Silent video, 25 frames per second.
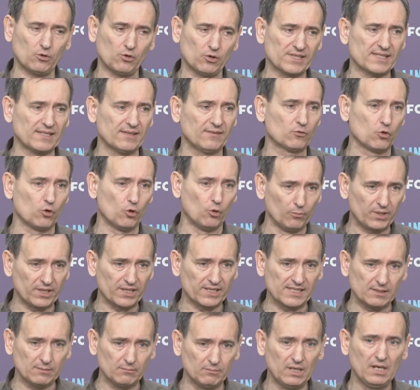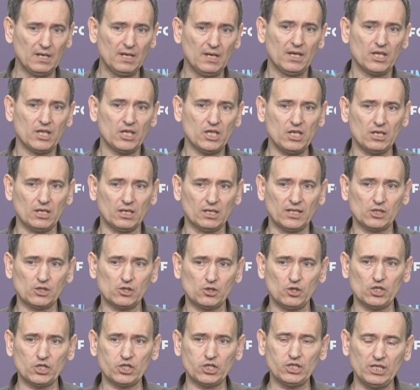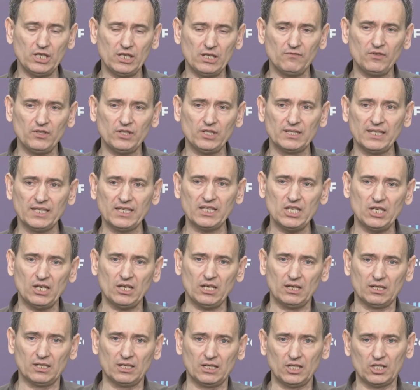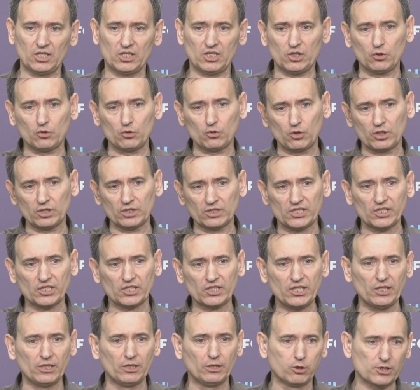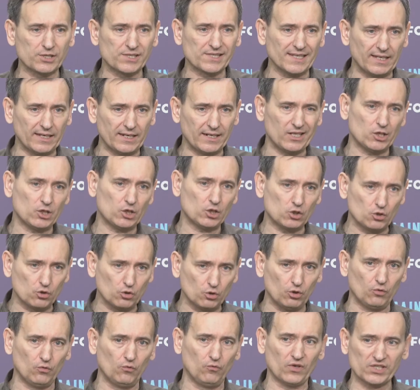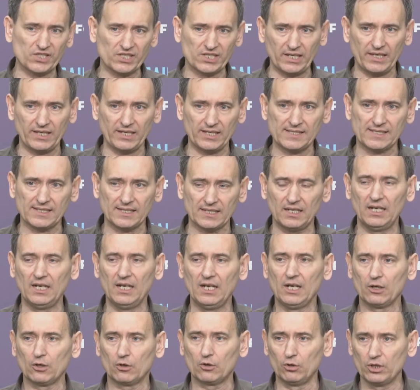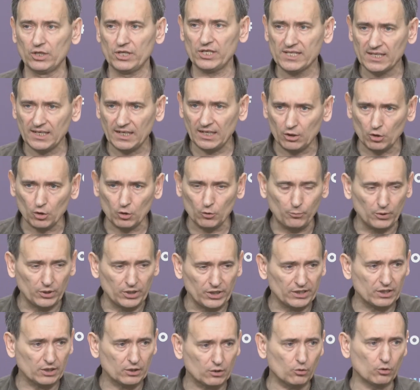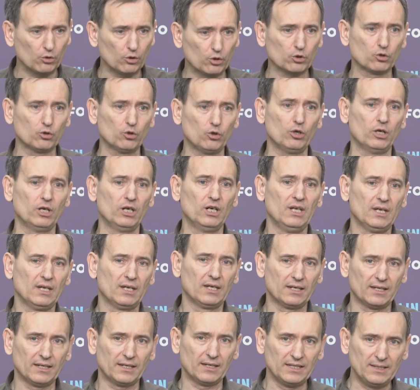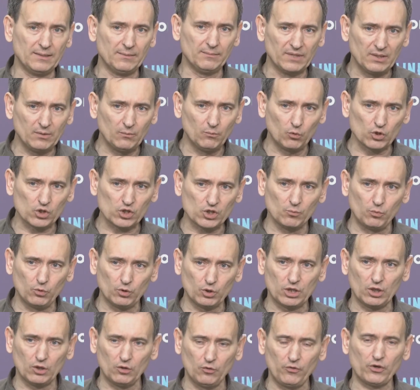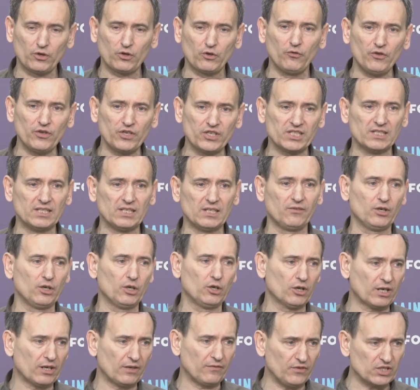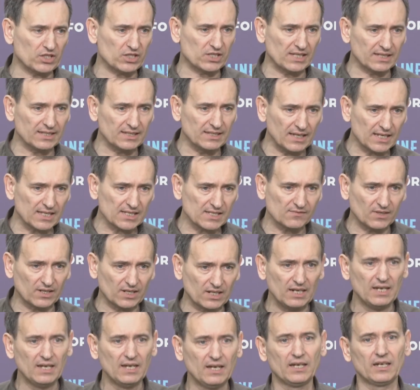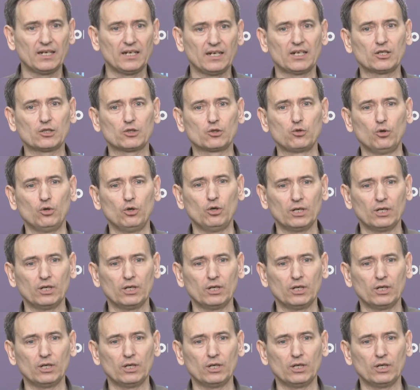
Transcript: Municipal Reconstruction. It acquired a complex manner, and it provided a clear glossary of what is colonial policy, who cannot be